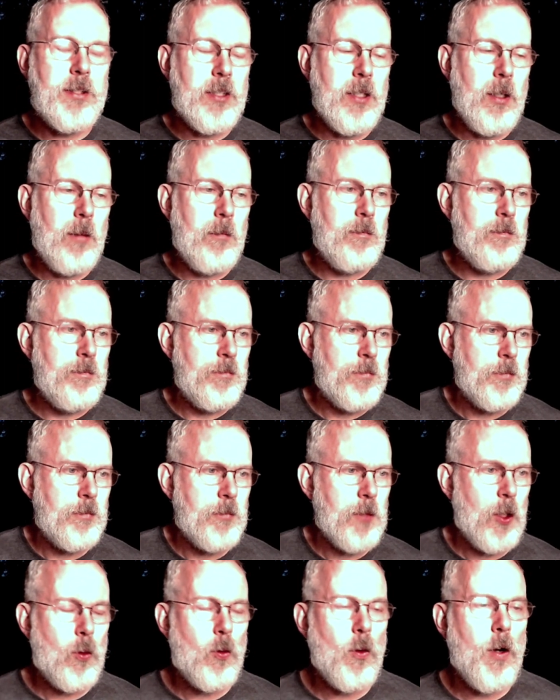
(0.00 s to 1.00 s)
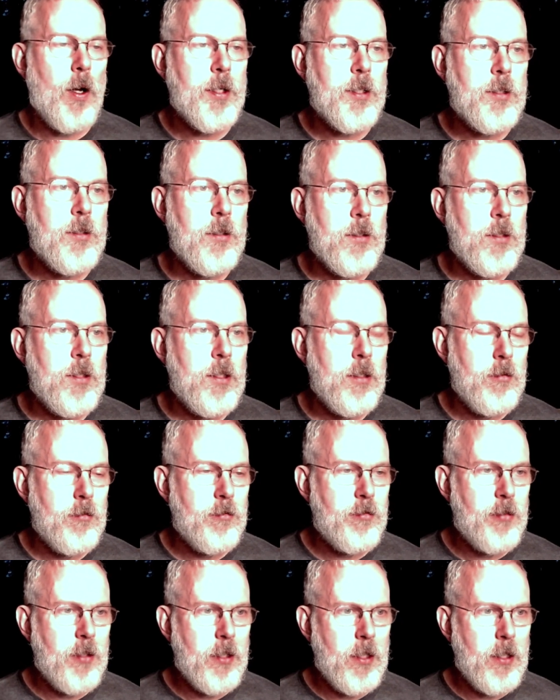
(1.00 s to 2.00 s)
some chronicle
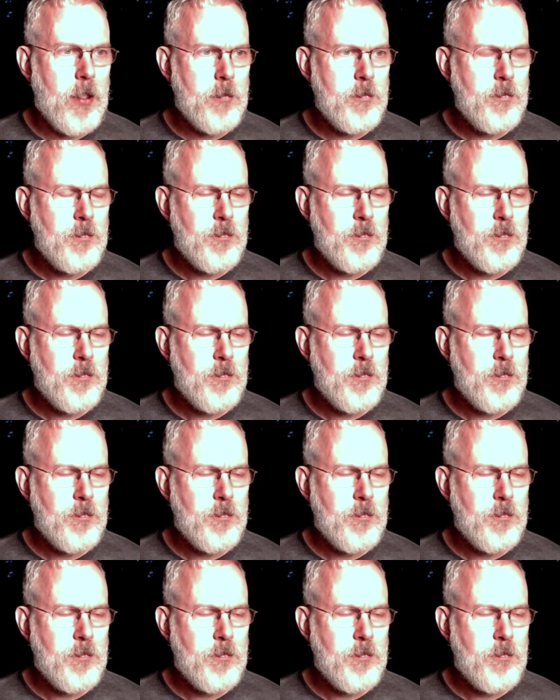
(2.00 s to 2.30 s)
of, um,